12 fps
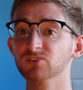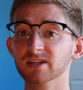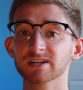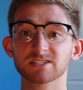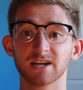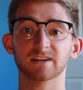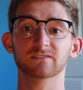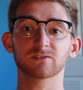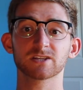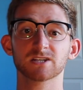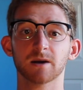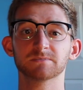really excited for
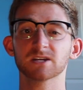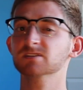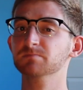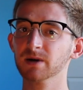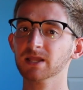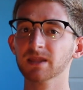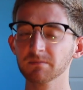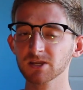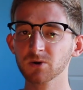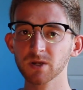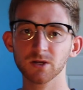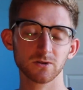these updates, but let me
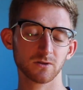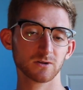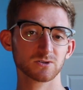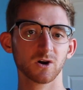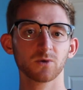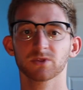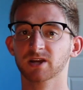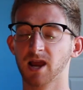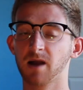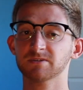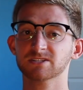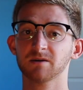know what your thoughts are with a
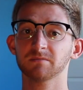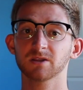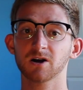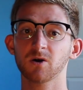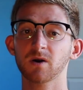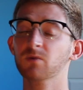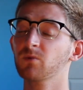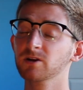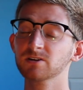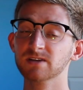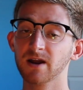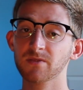comment down below. And while
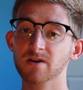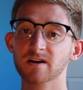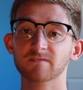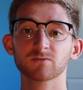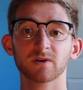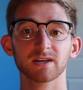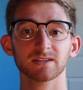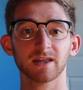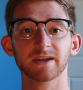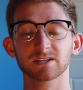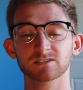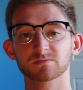you're down there, if you wanna hit
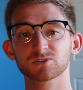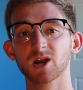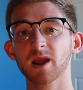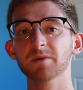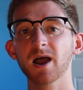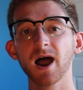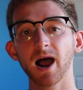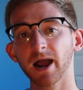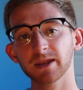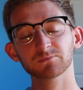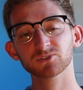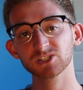like and subscribe,
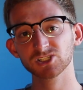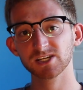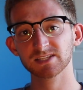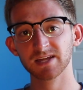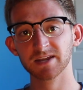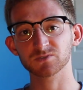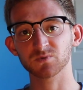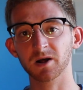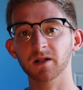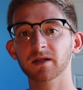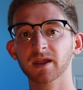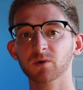I'd appreciate that as
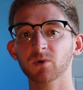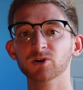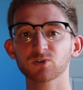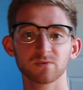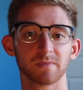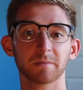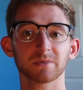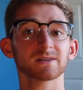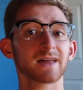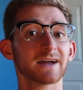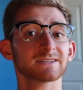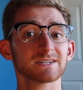well. And I want you to remember
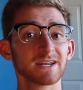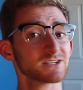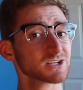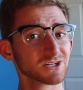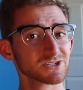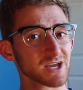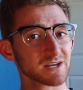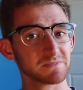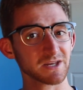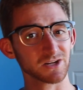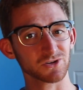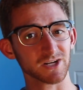that today's a good day to
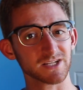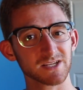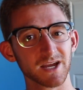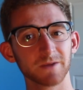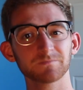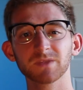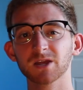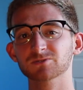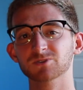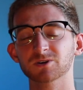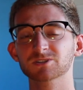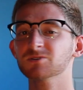make a great day. And I'll
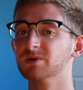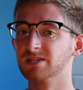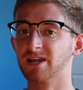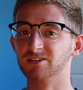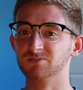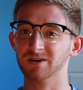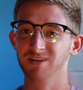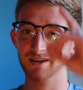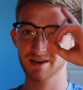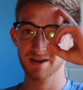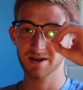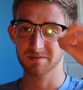talk to you in the next one.
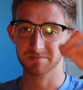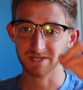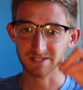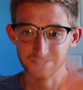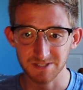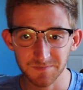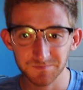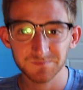Peace.